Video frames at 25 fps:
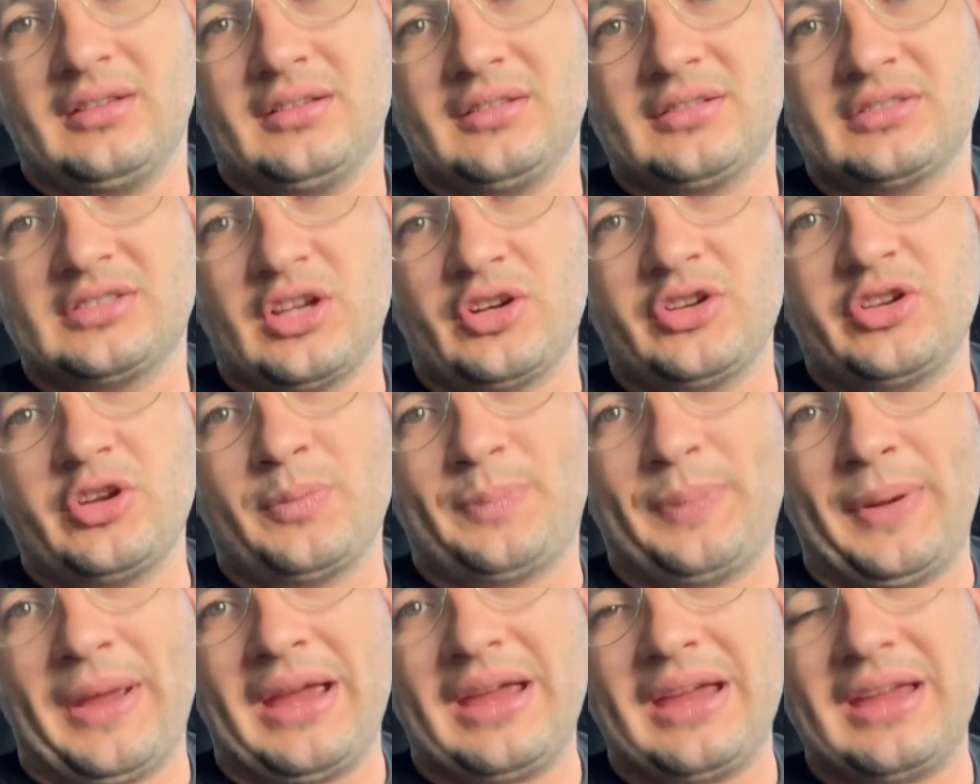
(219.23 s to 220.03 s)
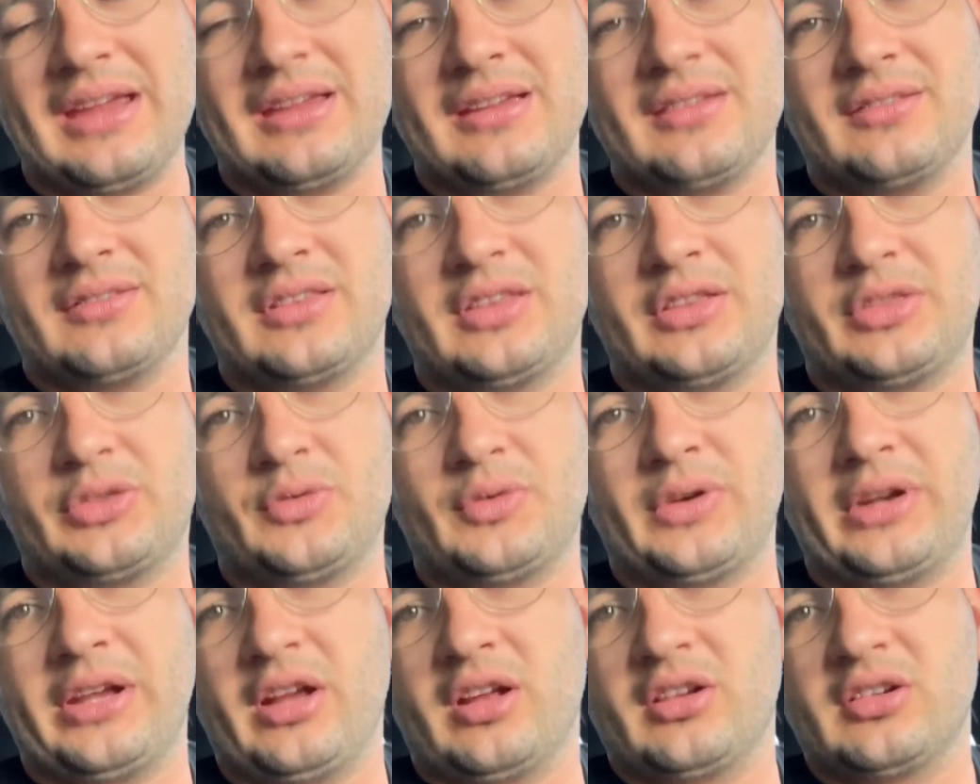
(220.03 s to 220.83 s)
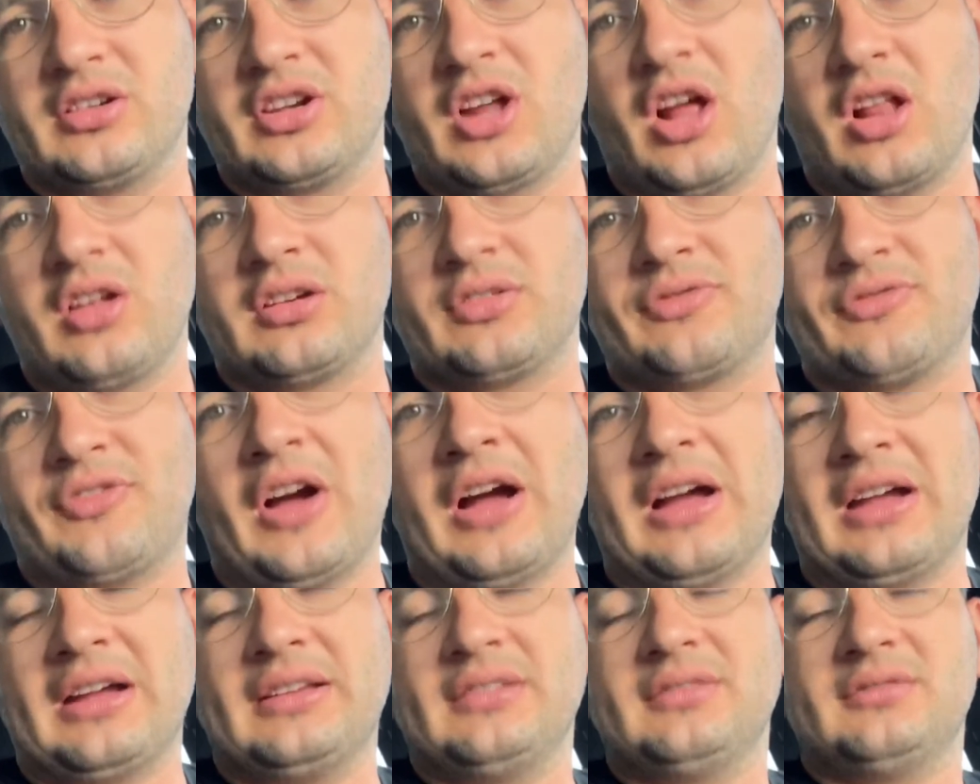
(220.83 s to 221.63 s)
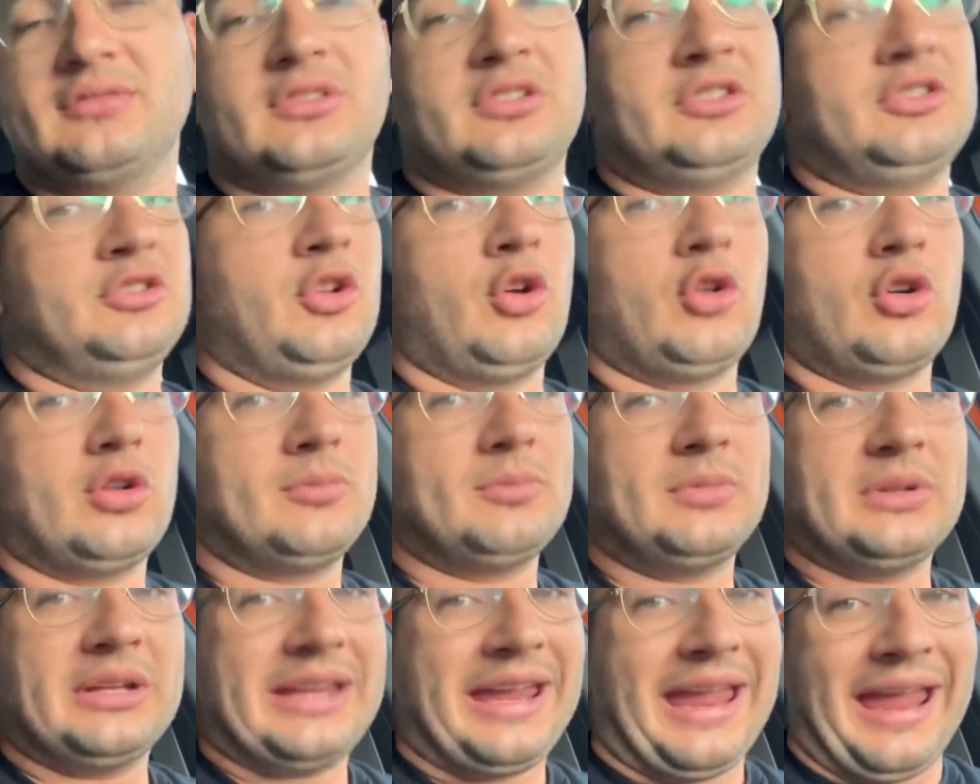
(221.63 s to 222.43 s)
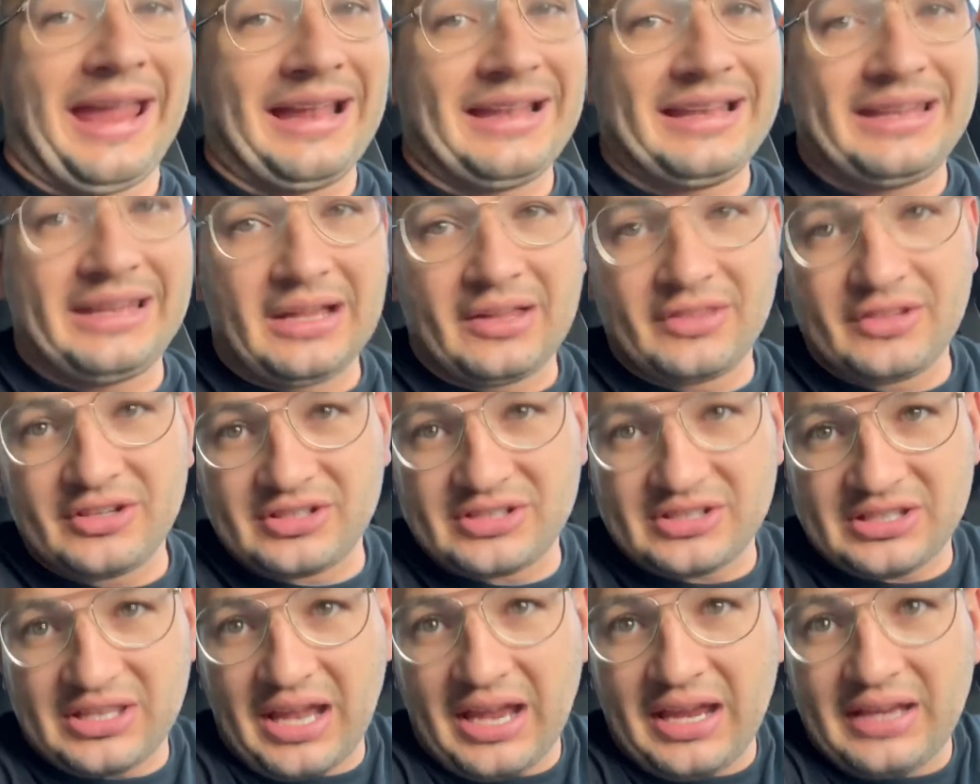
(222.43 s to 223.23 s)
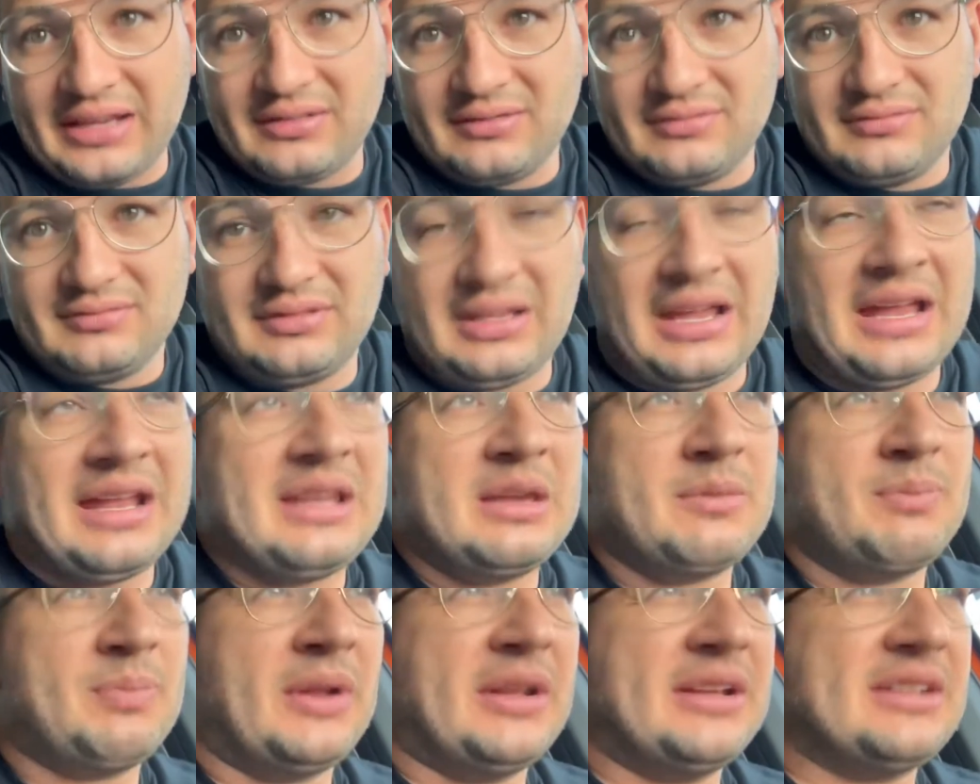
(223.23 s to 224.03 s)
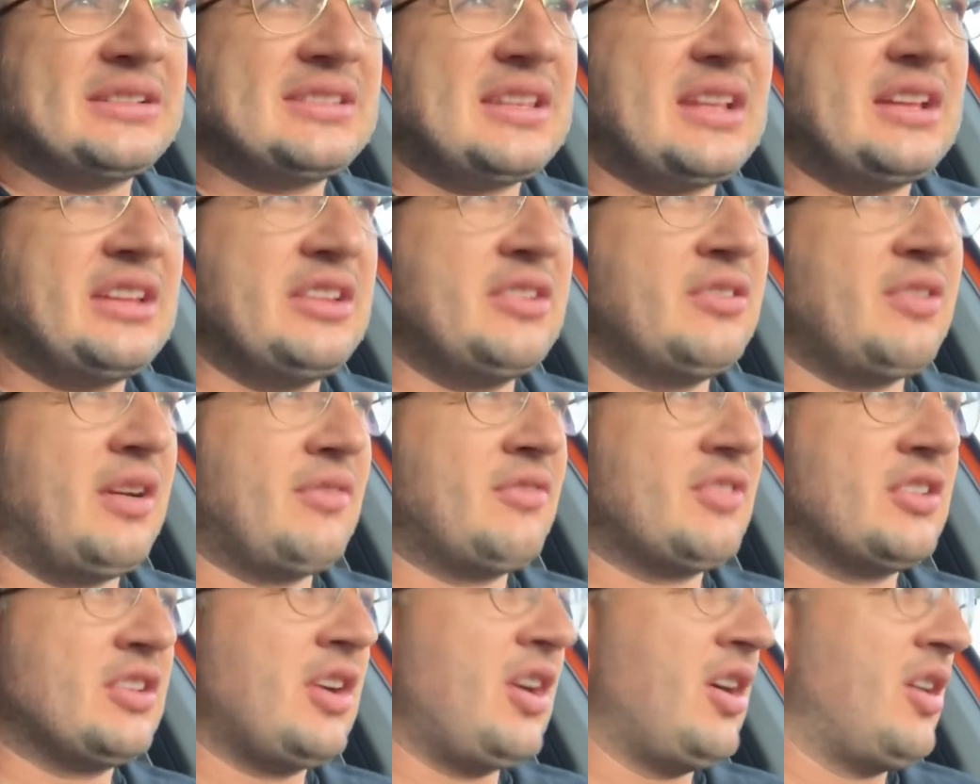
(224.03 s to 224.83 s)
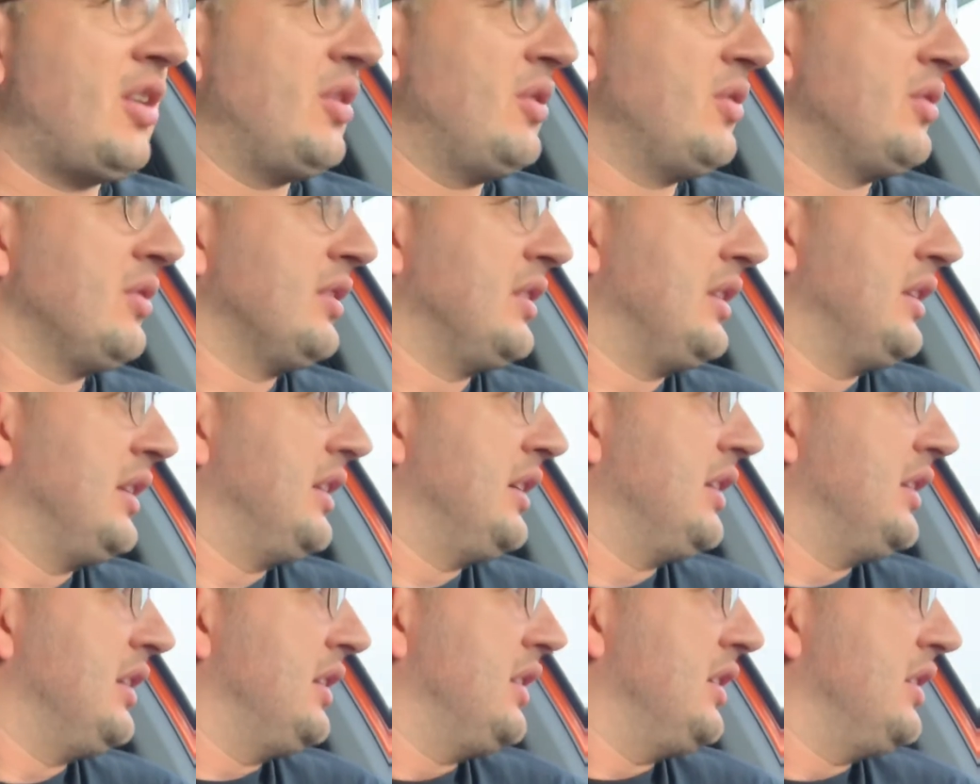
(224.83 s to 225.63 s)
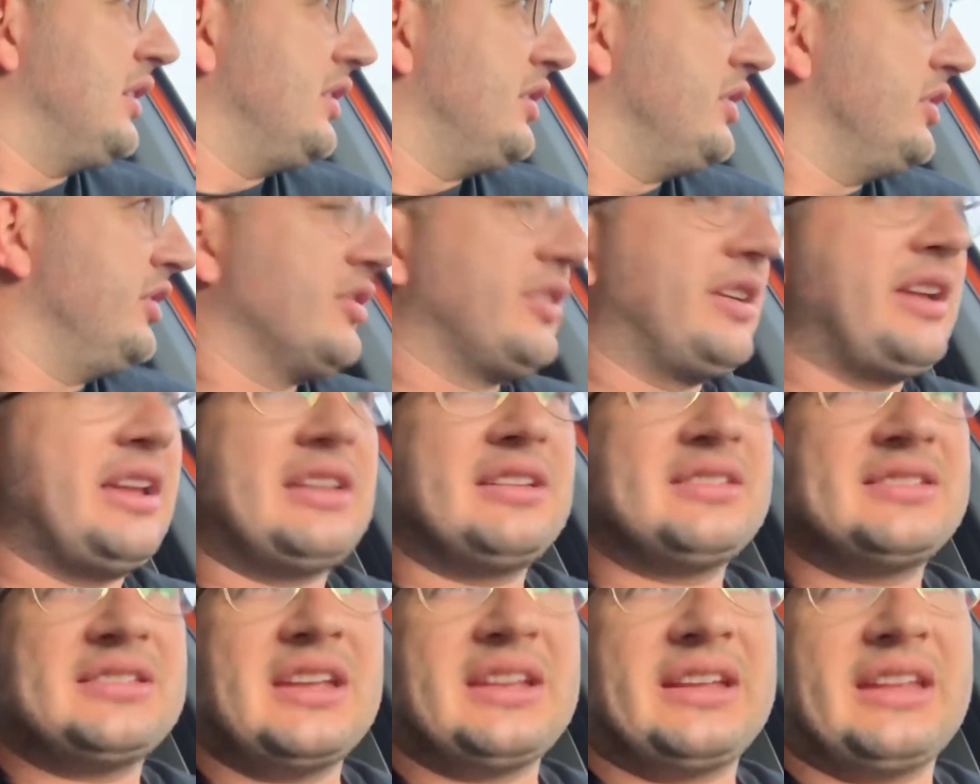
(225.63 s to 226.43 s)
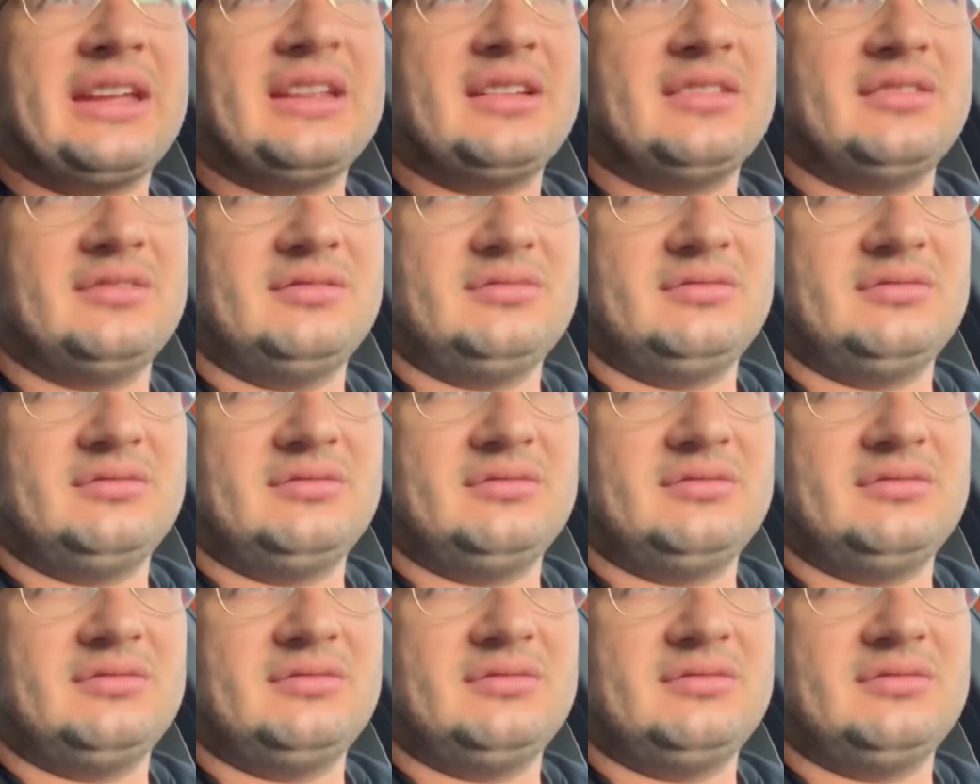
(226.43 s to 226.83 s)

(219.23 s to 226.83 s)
So you'll pay the $300 fine, and normally any other state, any place that you ever go, you'll get a ticket,